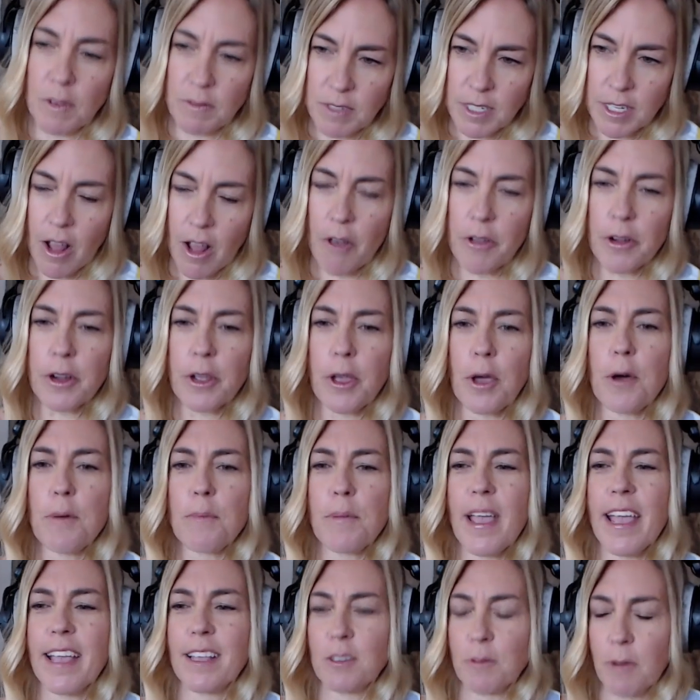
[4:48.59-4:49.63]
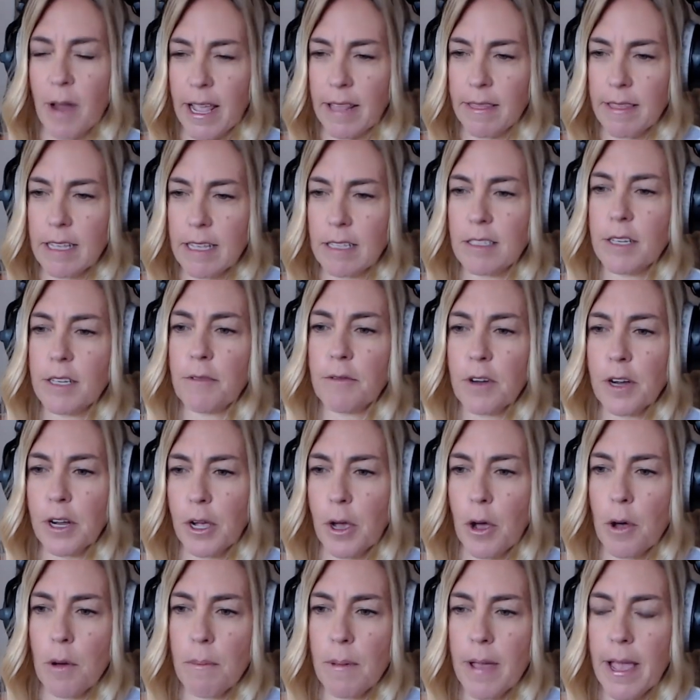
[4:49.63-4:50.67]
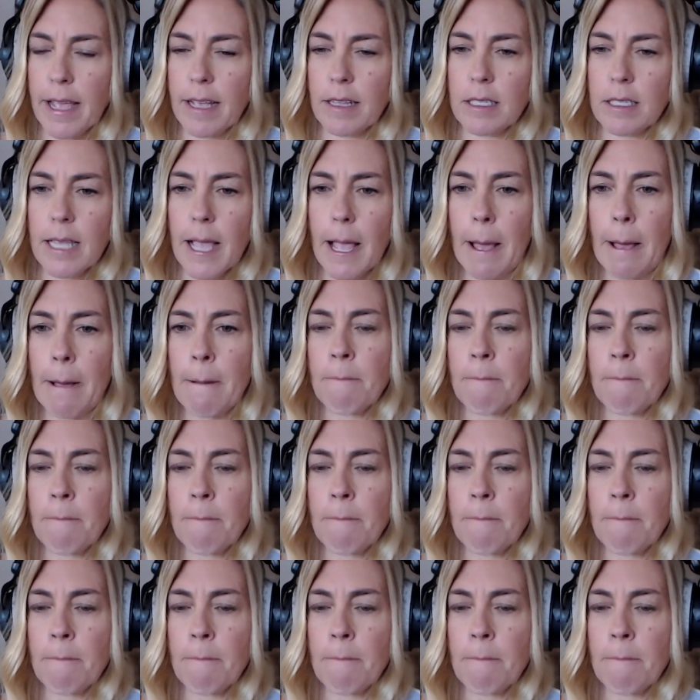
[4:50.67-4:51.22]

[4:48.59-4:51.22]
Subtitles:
$50 copays, right? These different copays.